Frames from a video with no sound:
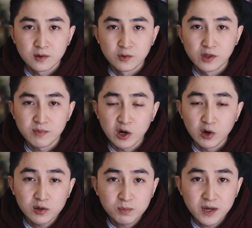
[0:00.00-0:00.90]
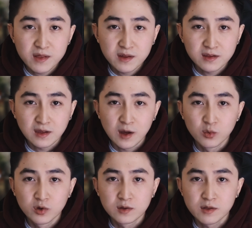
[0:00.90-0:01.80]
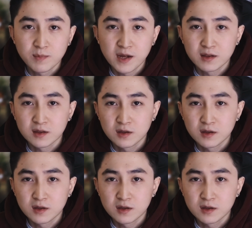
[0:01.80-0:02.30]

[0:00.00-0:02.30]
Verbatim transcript: With my old method, I would spend